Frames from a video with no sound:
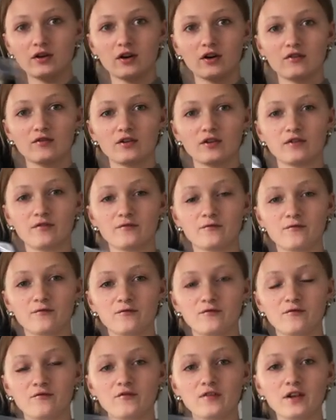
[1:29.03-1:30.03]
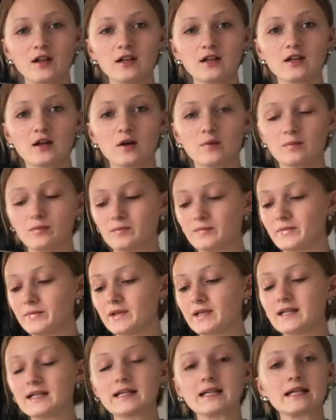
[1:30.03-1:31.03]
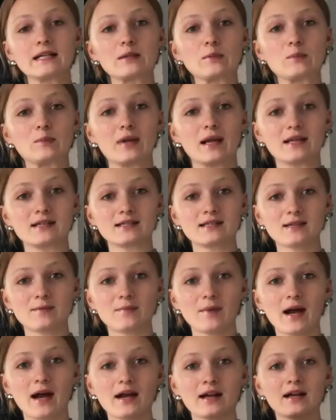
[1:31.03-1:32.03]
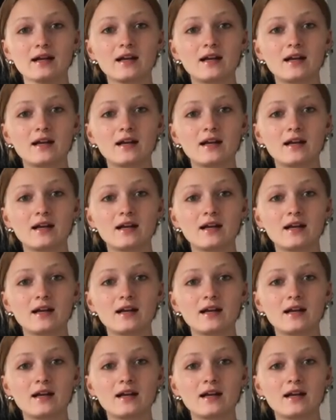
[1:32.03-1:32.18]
of a filled up little plastic bag